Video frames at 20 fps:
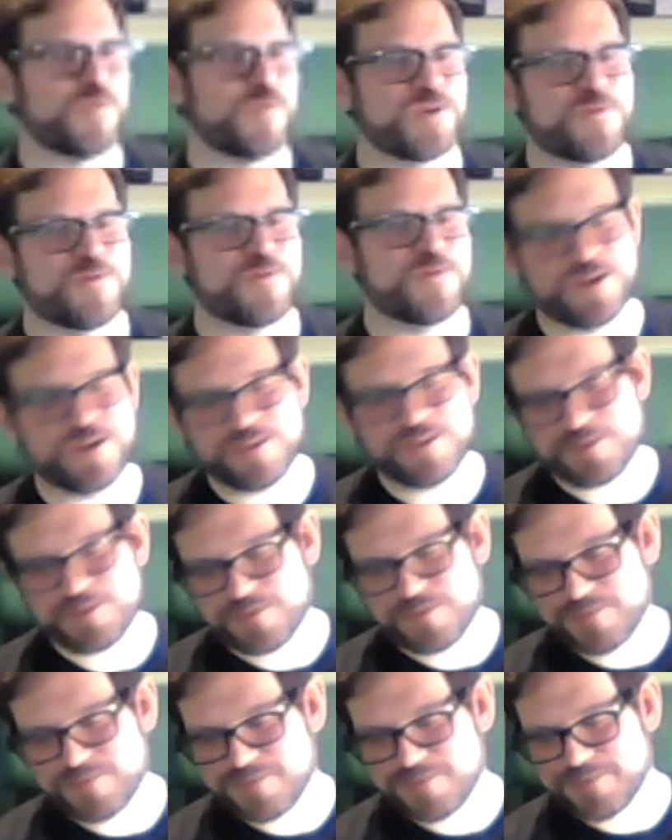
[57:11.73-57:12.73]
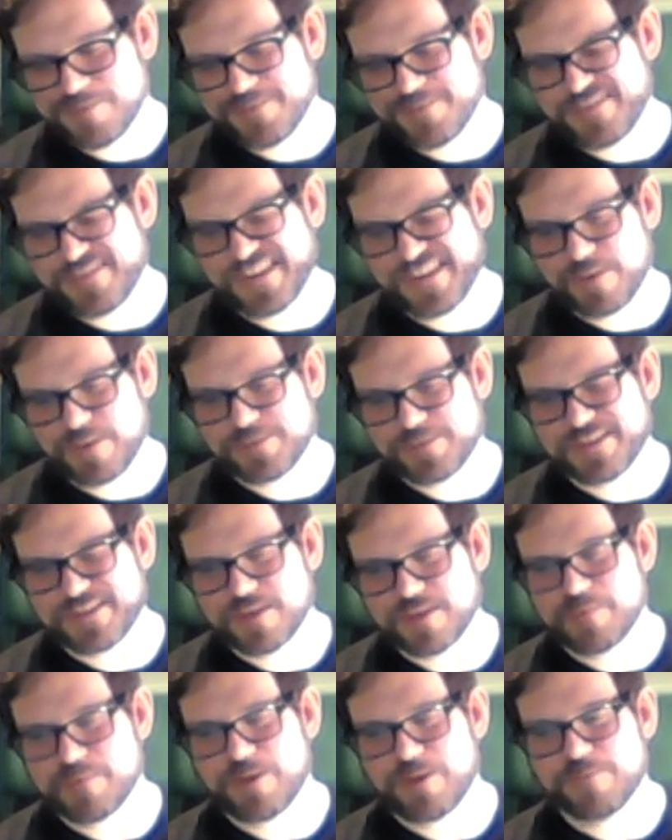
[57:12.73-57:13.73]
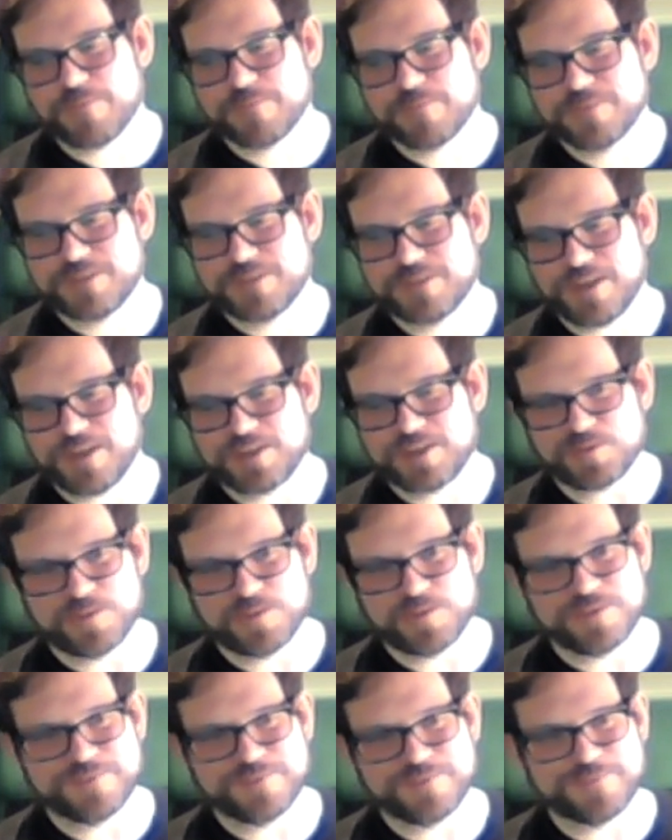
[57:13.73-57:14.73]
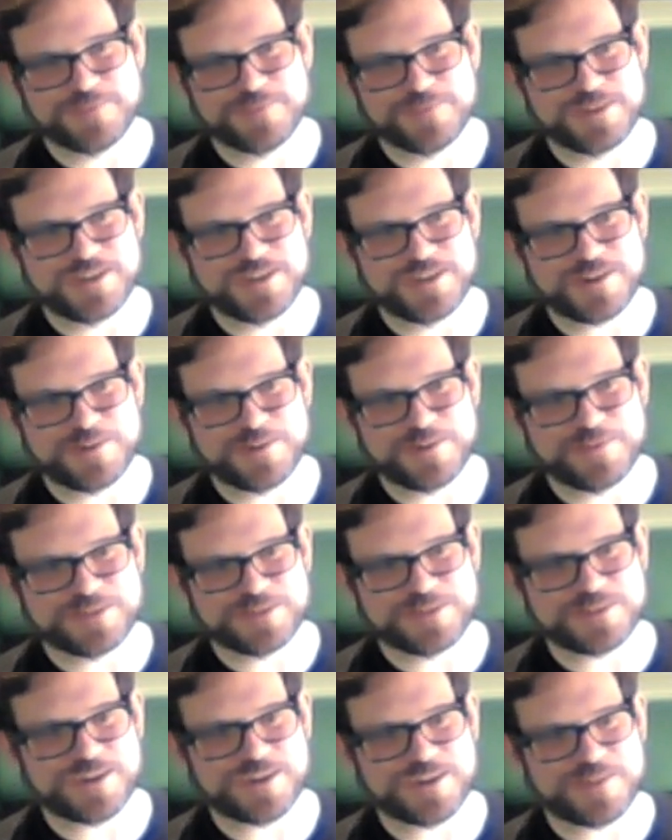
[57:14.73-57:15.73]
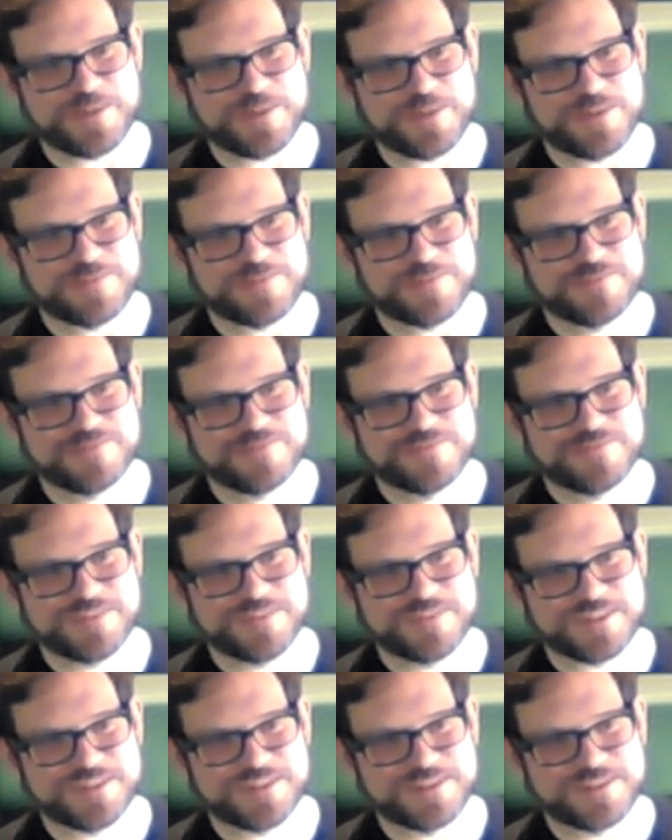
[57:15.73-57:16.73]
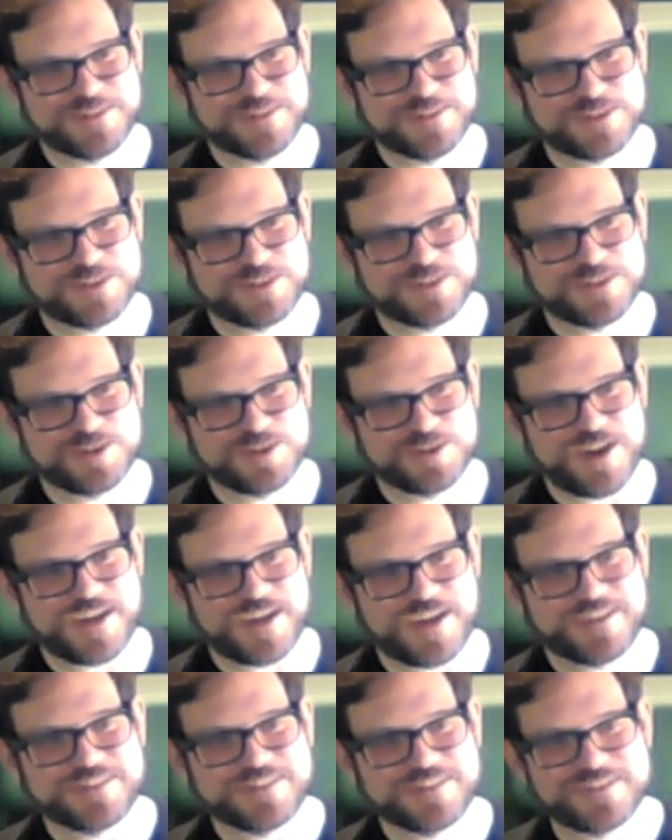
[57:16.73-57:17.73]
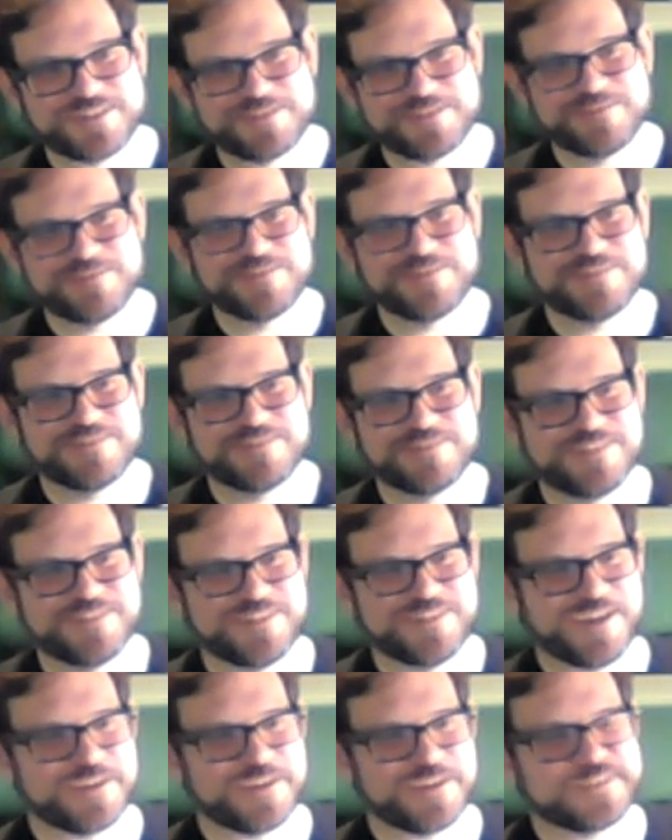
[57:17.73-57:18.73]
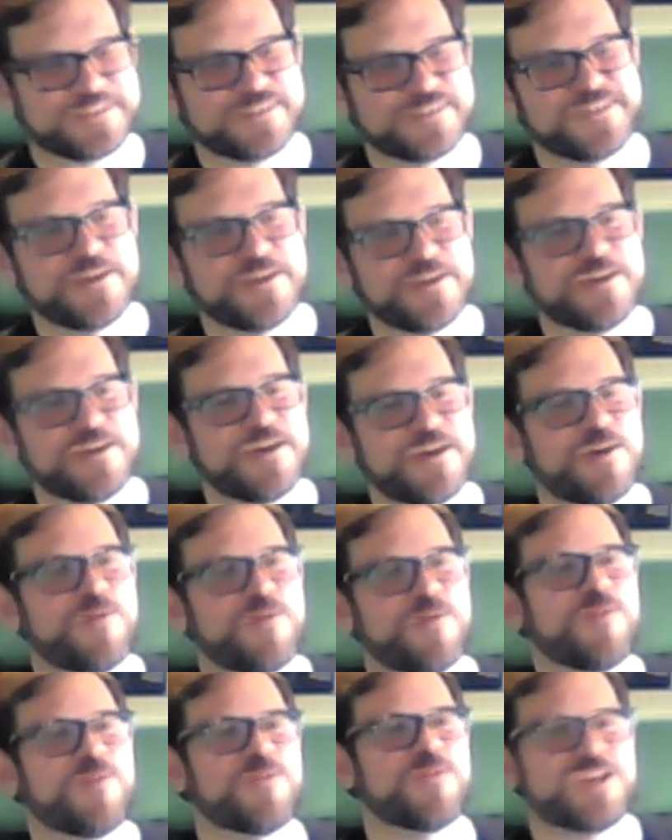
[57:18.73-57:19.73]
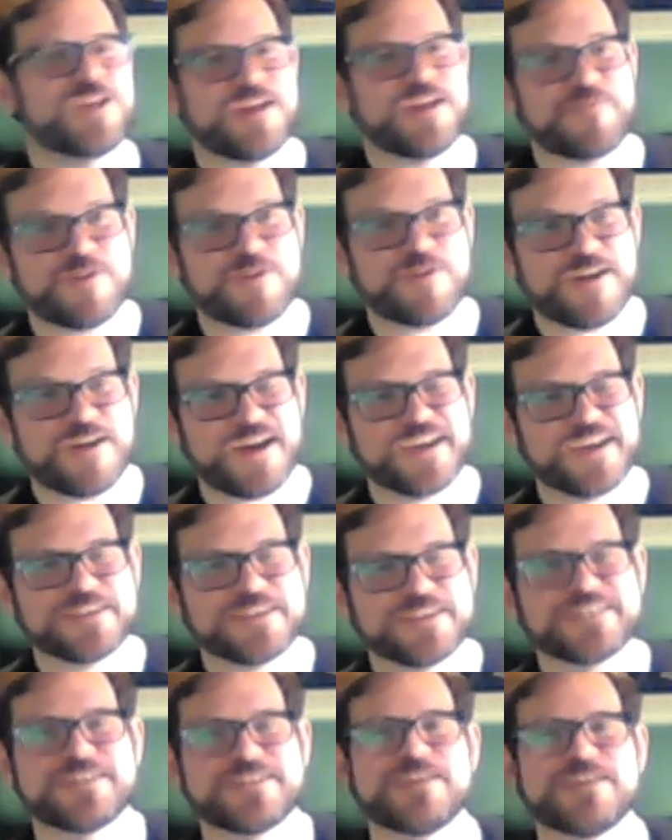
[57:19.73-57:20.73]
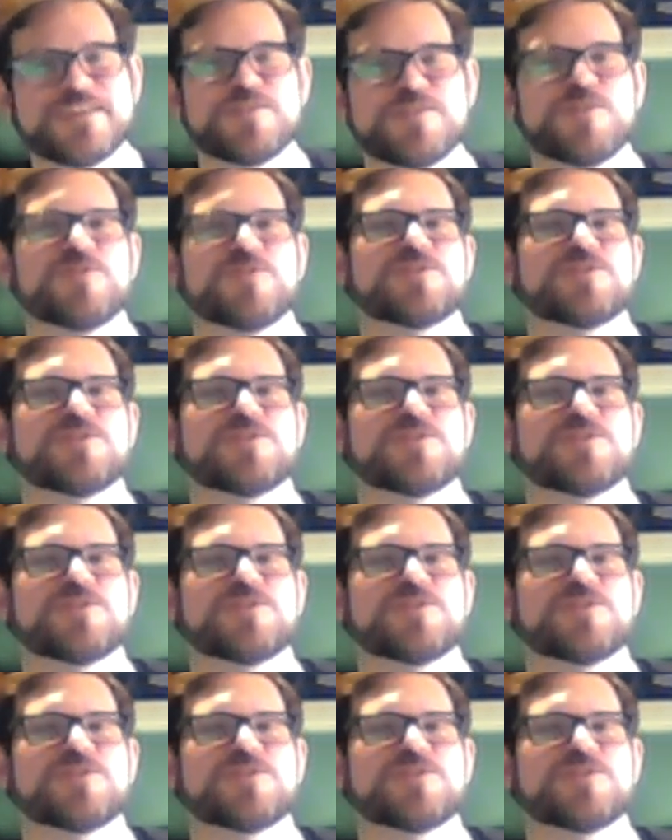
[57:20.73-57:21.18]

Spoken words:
one other thing I was thinking about dice when Nico was talking about like the Dungeons and Dragons dice. Whenever I see the